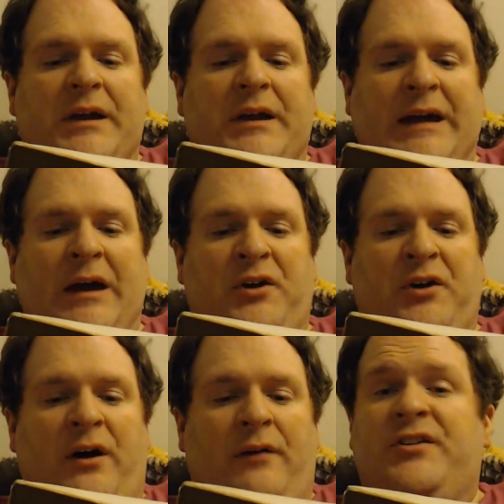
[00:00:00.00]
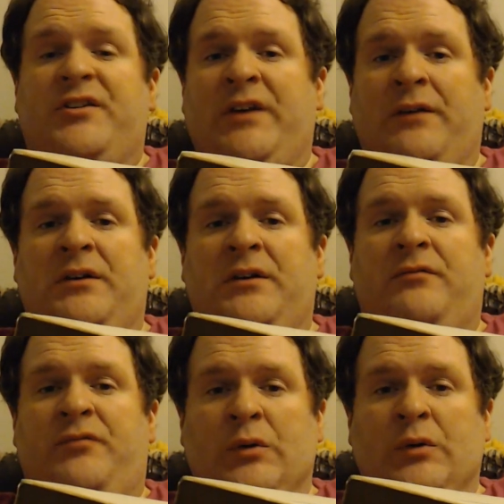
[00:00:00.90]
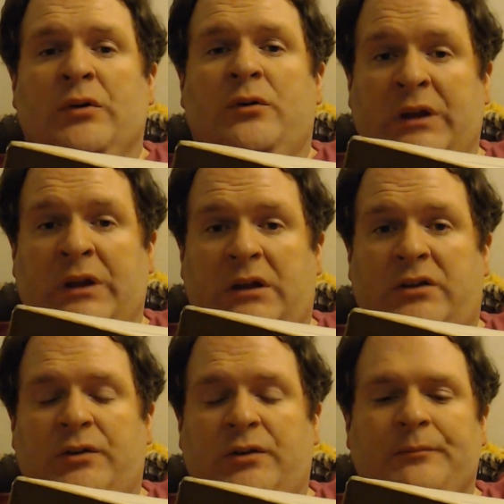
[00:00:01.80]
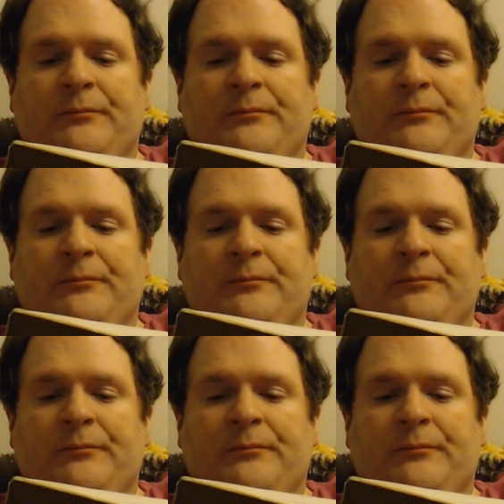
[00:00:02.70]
Count off 7 full weeks.